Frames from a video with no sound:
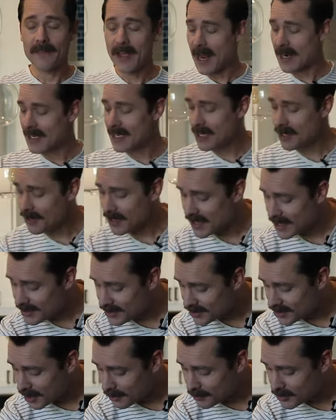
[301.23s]
I've got here is
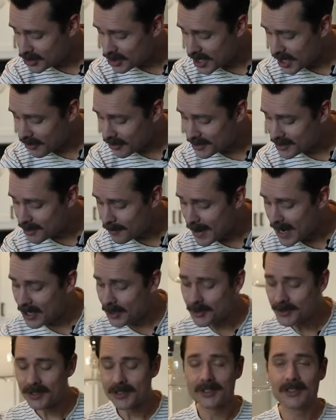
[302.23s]
some cherry
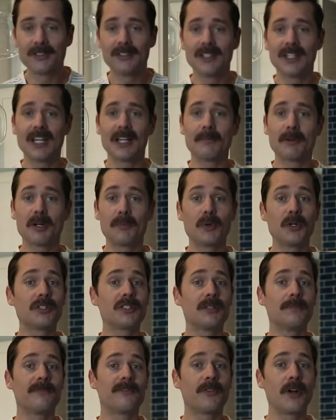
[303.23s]
tomatoes, and I'm gonna put
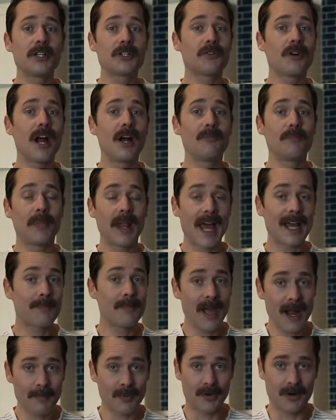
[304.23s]
some fresh ground black
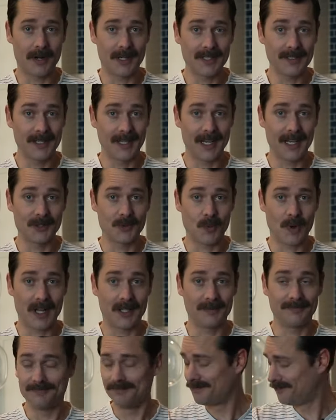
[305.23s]
pepper on it as
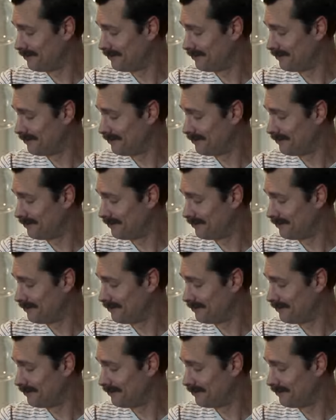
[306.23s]
well.